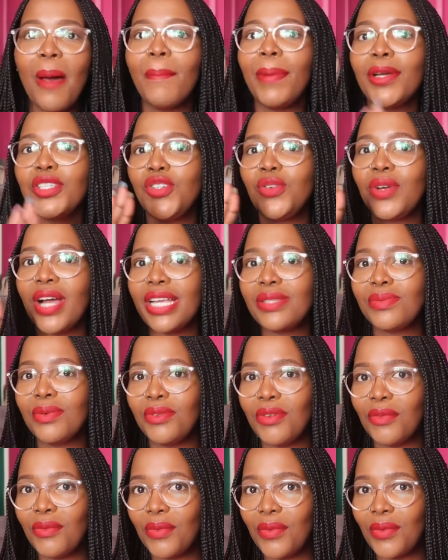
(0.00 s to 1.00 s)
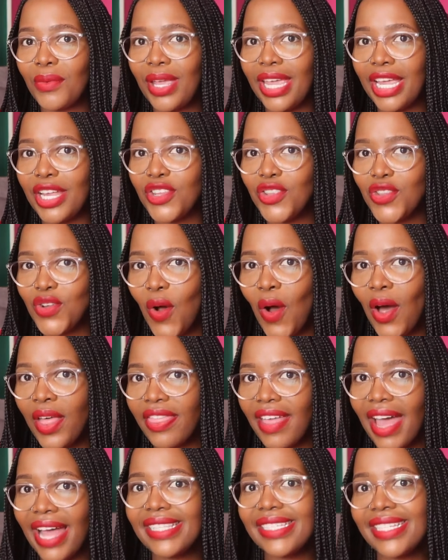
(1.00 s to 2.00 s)
but you guys will
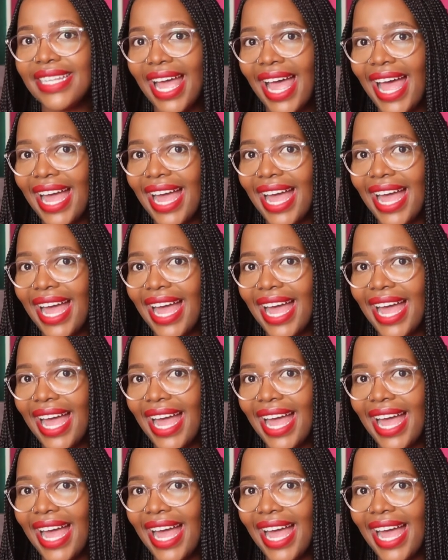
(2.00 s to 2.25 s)
ignore that and